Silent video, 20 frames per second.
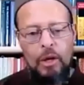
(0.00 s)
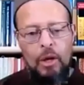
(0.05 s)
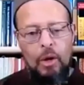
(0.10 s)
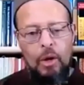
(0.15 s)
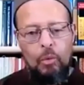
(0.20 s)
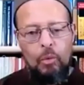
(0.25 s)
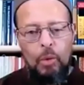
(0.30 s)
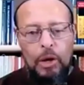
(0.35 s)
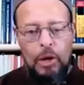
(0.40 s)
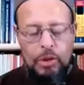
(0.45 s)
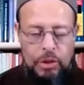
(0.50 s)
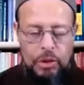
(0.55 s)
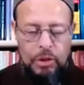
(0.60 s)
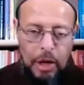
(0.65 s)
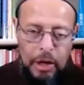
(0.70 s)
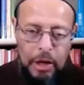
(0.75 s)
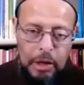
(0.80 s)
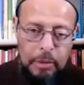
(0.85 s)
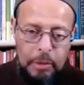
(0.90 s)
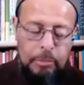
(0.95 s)

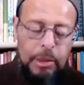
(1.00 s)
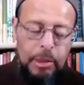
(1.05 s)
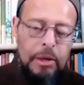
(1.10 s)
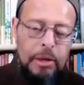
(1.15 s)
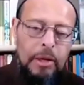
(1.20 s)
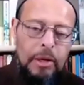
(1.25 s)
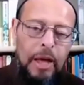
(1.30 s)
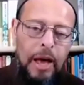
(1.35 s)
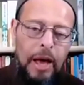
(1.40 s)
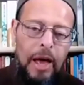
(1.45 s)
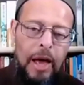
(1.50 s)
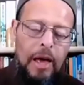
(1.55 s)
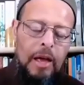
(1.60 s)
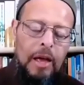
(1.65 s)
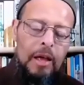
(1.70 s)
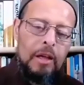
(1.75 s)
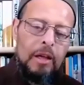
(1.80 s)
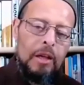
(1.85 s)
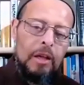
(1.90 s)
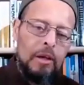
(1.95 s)
Wasta'in billah,
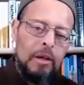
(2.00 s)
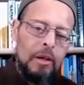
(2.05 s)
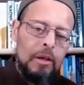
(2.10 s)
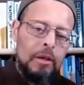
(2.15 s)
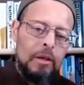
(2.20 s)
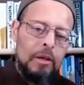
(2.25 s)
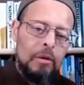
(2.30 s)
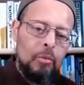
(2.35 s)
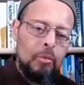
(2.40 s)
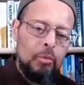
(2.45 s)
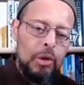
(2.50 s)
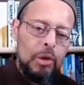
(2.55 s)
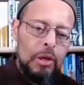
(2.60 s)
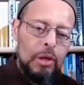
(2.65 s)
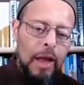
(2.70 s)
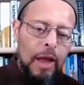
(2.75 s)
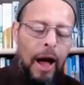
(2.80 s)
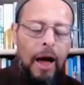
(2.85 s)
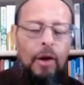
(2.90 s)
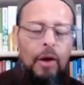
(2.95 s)

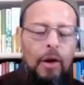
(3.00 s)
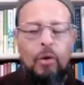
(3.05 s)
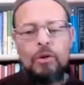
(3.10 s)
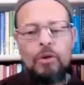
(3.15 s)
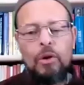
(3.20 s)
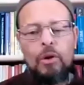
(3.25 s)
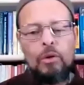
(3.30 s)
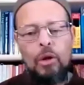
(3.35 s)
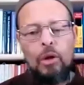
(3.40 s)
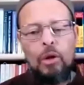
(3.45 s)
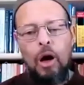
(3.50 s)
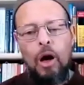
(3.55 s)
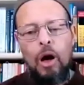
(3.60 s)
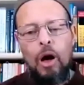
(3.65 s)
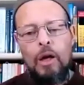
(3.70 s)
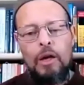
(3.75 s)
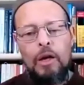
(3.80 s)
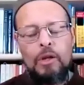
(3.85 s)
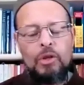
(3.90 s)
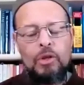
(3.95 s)
rely on Allah
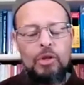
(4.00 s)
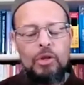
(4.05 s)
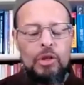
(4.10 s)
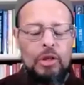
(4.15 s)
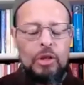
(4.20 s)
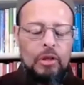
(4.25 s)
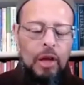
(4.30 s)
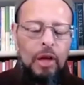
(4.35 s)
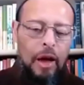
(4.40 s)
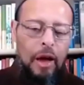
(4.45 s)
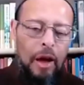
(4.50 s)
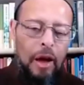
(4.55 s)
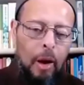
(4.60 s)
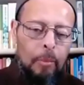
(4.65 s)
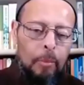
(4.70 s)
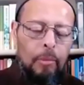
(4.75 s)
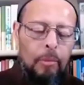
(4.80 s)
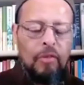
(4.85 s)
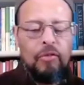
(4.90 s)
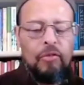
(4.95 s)
and seek the
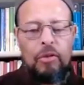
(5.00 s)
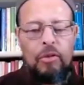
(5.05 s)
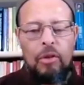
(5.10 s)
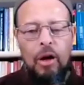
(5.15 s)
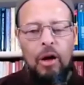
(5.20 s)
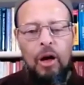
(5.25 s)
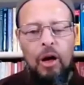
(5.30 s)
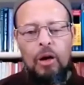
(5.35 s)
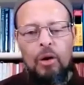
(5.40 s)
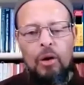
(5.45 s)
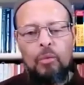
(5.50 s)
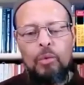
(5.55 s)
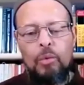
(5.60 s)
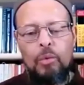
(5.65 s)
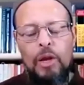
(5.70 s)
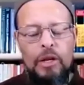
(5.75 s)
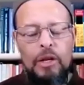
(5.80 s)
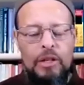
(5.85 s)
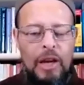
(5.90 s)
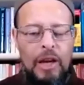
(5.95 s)
help of Allah,
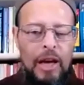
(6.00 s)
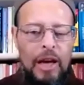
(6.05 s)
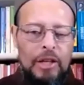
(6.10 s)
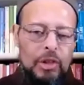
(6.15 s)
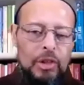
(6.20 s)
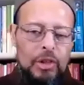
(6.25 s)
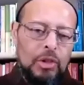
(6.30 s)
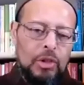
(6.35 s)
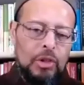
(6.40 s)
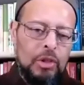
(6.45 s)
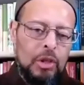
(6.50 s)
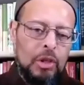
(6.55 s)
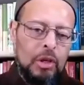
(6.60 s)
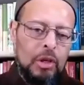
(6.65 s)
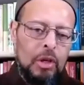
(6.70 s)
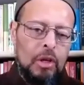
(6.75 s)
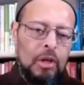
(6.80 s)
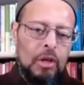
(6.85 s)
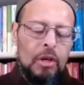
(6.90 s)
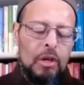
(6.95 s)
wala ta'jiz.
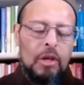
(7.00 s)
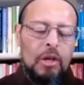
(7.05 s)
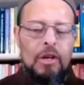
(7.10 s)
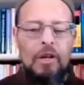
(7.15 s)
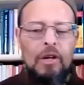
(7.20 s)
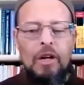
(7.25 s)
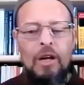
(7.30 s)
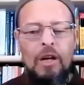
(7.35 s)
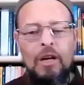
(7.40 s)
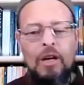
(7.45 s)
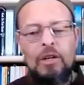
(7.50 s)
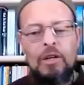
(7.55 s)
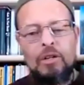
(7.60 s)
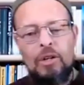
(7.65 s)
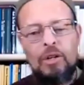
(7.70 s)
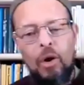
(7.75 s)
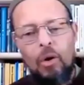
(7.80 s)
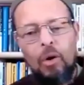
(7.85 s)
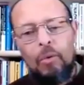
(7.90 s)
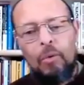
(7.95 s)
And
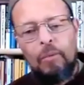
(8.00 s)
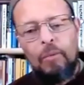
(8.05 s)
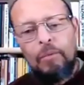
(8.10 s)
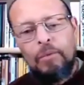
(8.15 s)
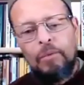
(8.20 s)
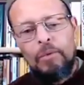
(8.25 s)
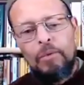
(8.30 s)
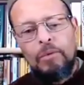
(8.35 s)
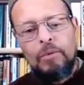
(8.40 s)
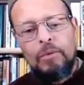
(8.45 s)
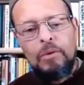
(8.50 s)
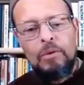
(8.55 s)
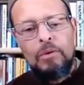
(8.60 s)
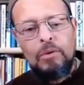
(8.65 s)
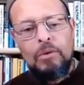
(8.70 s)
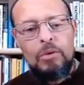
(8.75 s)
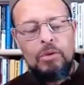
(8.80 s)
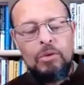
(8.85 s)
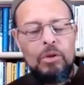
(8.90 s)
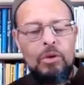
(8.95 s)
don't
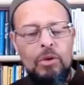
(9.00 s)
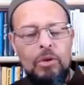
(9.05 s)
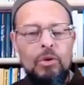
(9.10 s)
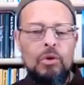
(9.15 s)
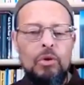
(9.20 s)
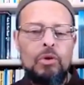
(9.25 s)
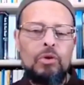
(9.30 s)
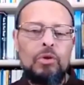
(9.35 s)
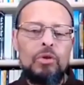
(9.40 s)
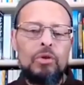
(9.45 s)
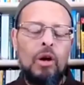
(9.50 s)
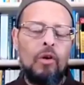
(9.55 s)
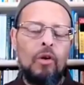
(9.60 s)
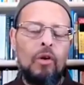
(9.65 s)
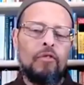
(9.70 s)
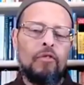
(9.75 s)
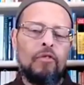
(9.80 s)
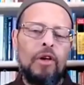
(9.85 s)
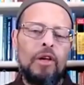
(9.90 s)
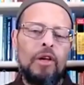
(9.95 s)
see yourself
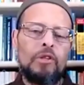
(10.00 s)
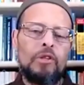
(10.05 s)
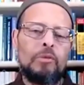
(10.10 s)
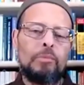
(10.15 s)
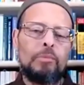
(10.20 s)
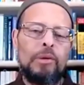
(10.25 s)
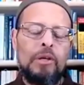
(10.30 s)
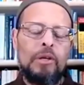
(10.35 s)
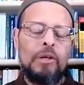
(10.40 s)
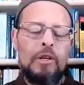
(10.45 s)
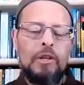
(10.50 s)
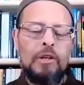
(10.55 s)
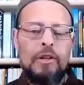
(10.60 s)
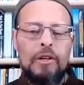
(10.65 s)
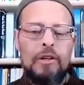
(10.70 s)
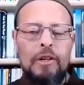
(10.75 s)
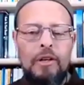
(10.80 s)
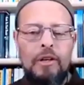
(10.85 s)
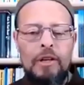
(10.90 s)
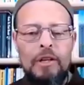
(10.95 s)
as being
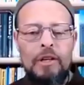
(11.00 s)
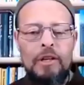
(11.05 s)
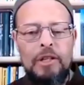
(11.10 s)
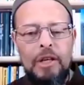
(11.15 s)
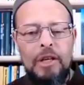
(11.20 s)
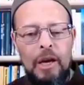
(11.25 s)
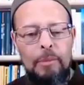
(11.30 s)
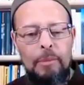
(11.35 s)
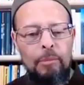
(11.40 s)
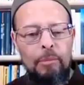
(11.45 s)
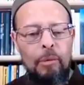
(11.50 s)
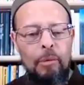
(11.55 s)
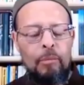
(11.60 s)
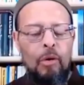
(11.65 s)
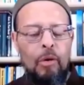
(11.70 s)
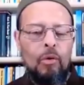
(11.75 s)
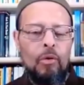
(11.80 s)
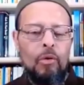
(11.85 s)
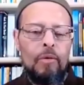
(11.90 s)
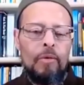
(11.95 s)

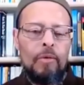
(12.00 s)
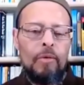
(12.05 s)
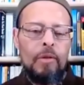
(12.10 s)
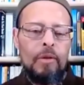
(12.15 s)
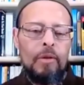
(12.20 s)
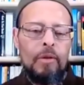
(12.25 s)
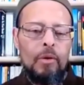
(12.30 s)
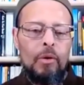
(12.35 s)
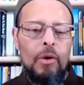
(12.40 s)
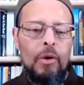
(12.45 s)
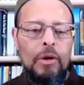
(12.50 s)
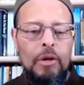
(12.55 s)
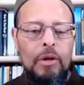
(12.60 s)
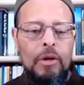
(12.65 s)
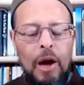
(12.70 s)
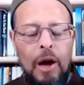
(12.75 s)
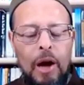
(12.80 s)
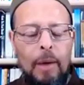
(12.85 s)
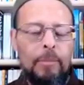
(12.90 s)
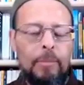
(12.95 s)
incapable or
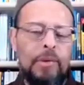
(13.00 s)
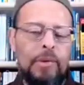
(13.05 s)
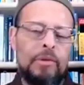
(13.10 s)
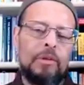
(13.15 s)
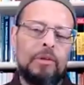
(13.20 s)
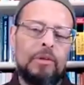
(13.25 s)
incompetent.